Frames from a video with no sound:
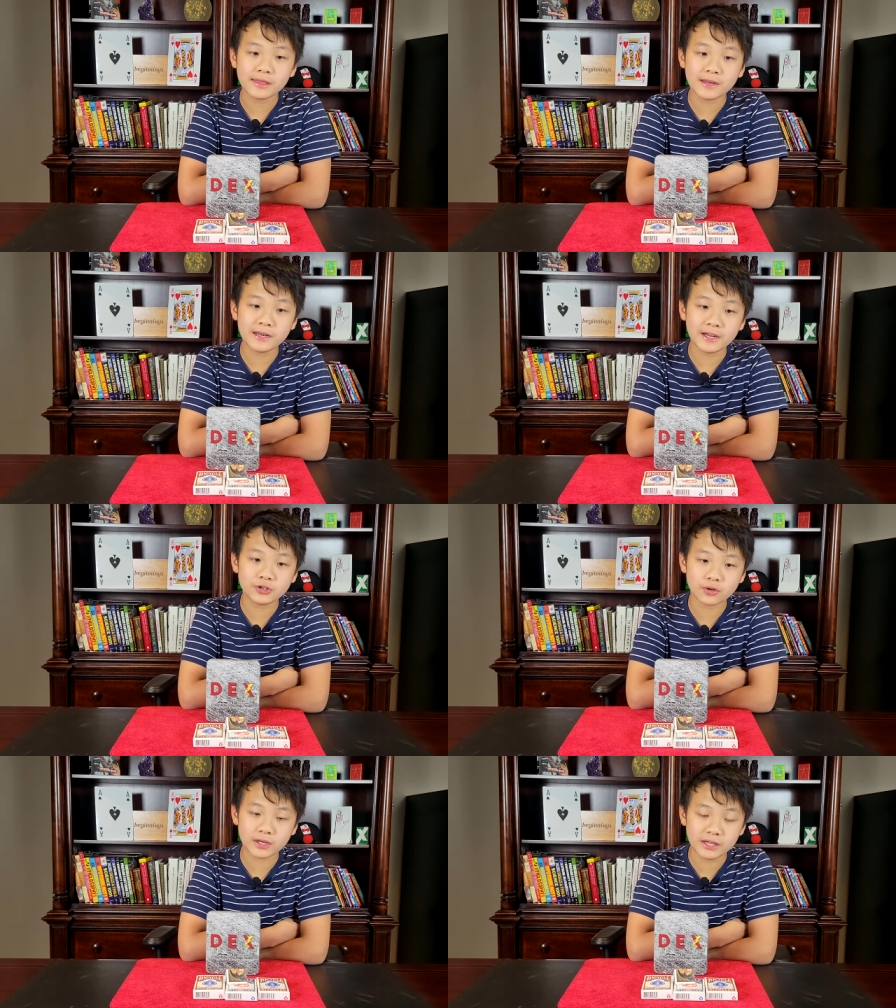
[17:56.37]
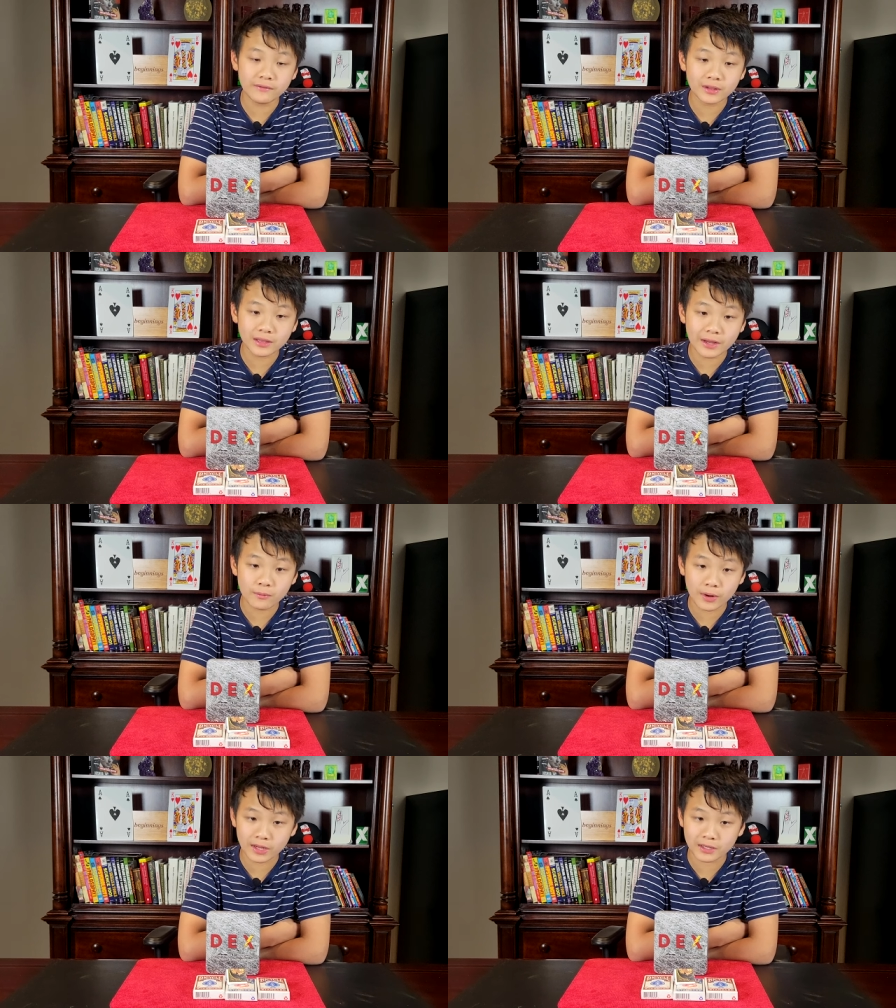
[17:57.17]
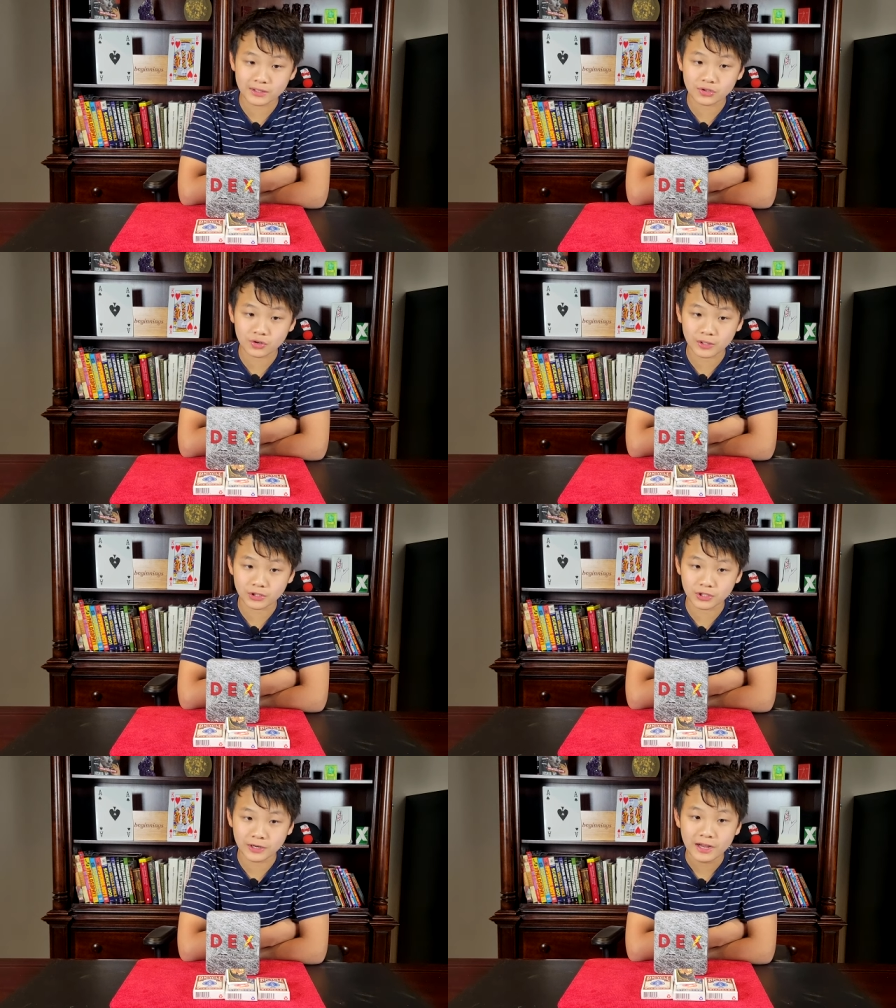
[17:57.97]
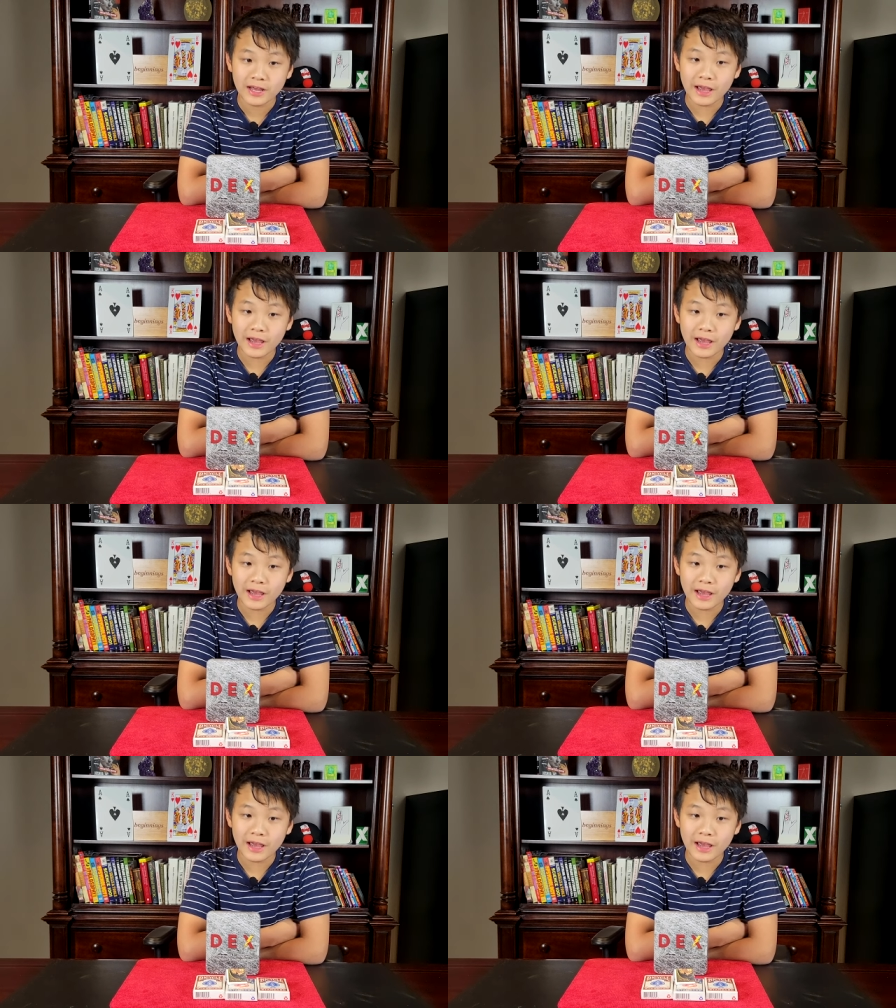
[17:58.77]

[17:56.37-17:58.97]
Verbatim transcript: thin nature, and even lightweight construction.